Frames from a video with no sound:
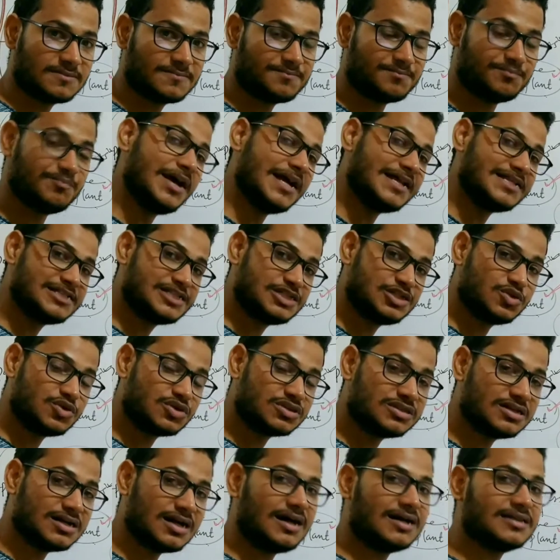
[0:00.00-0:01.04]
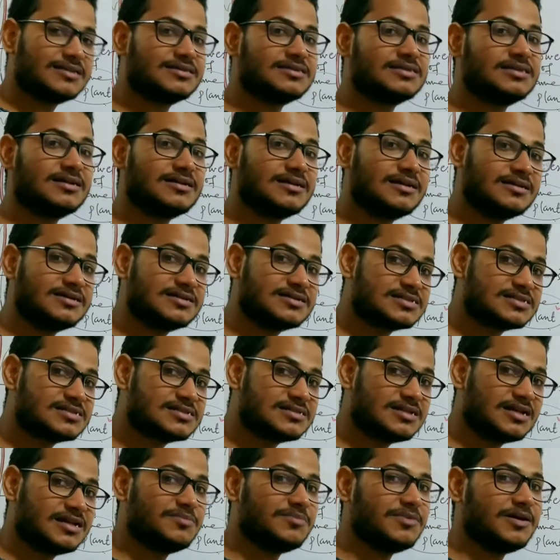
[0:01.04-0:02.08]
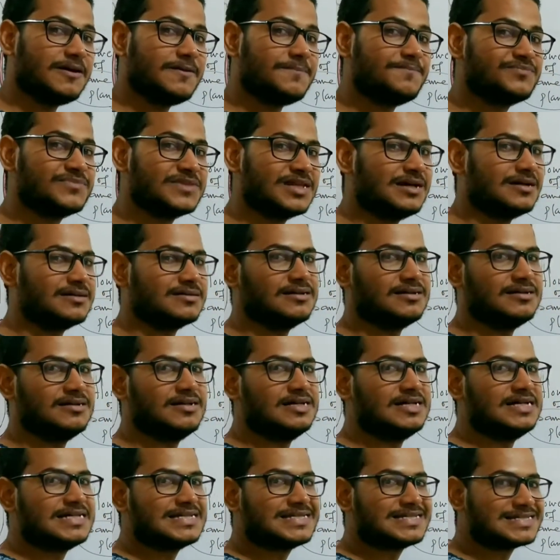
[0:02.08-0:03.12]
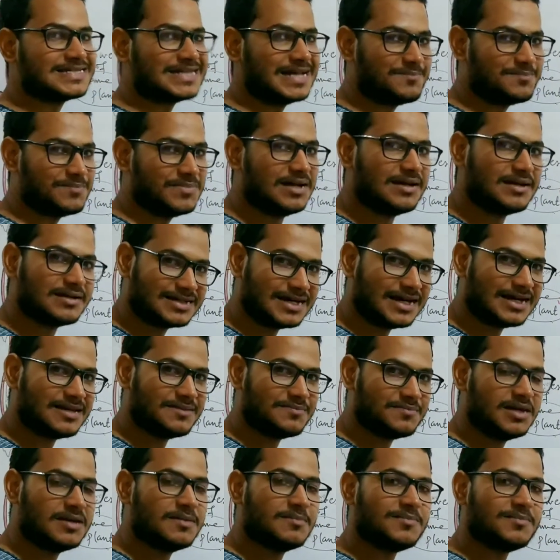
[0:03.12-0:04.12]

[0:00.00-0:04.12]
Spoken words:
mature the anther and stigma at the same time,